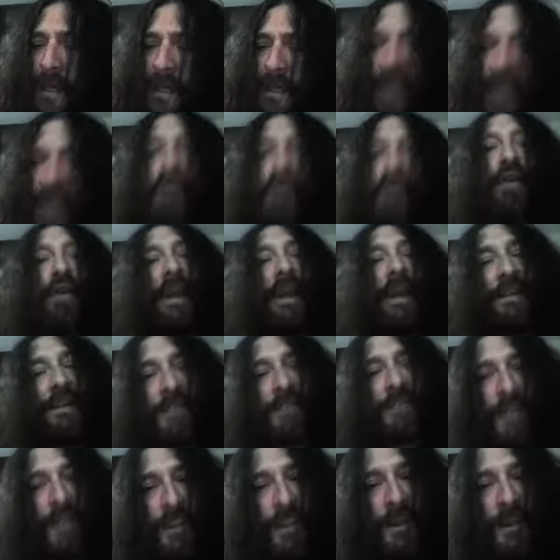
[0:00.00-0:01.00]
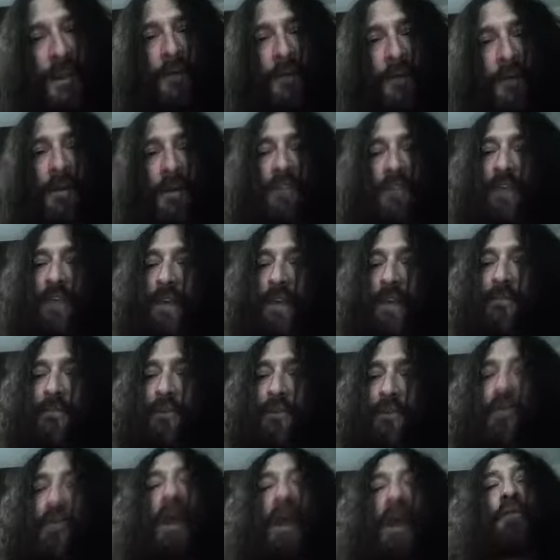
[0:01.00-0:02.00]
critics, you know, it's like
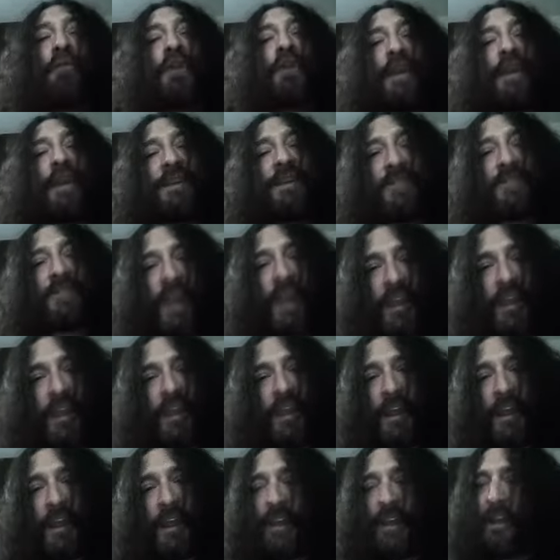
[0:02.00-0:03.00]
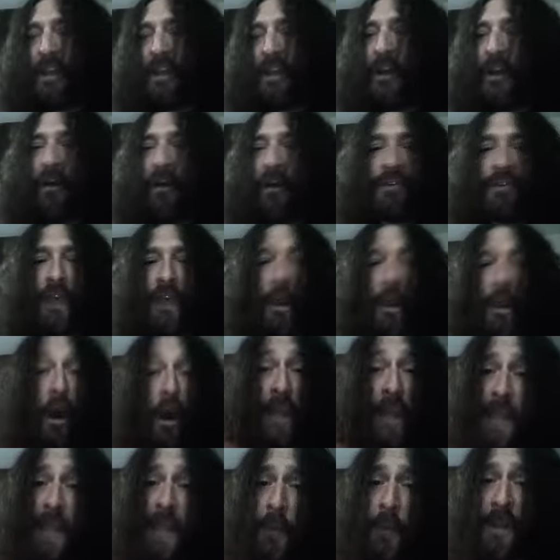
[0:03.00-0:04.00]
they're not really excited. Like, you know, it's like, oh, I
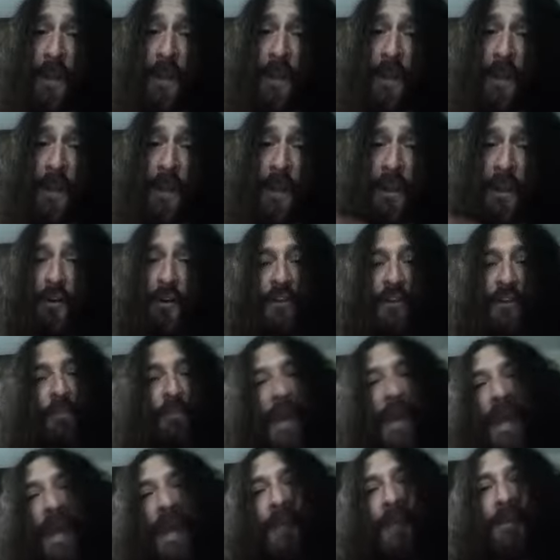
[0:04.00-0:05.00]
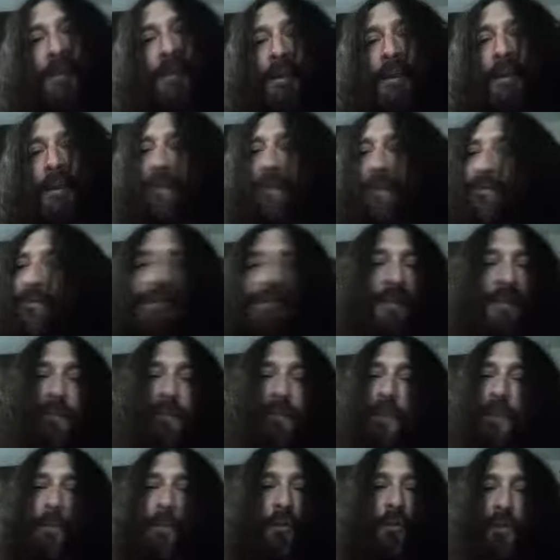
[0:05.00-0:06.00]
can't wait to hear this band. It's like
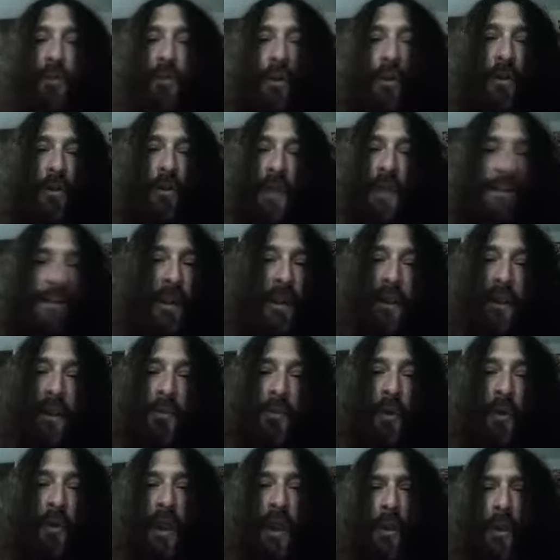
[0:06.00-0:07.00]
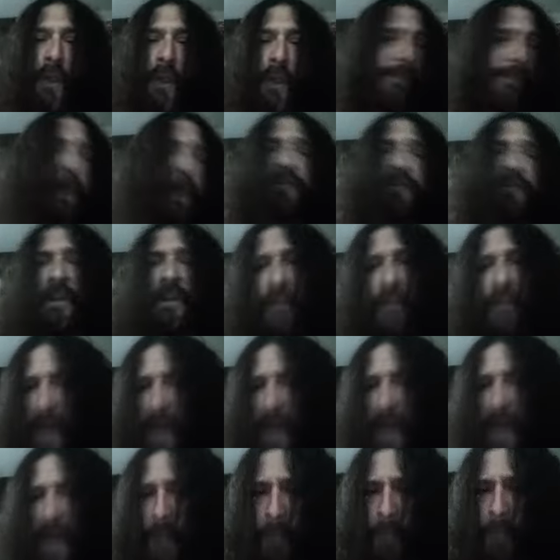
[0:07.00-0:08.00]
people really don't like that anymore. Now, like, is it not
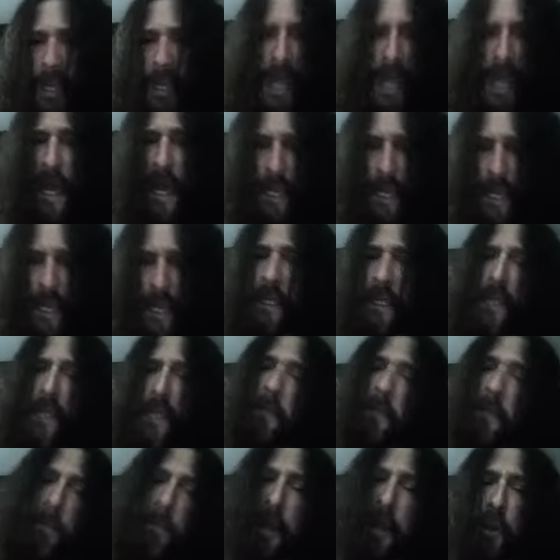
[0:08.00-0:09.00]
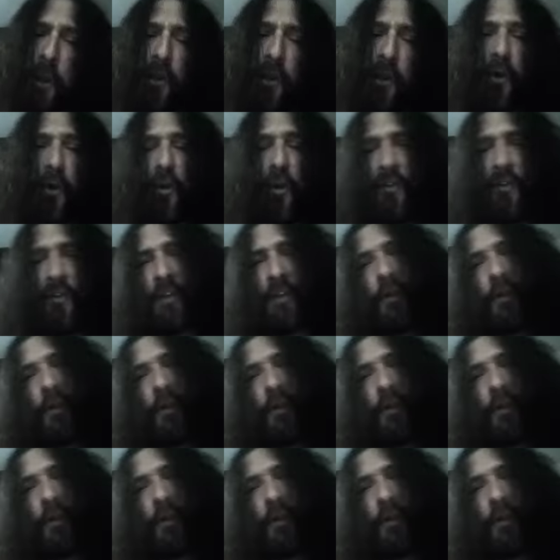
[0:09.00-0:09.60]
melodic metal, or is it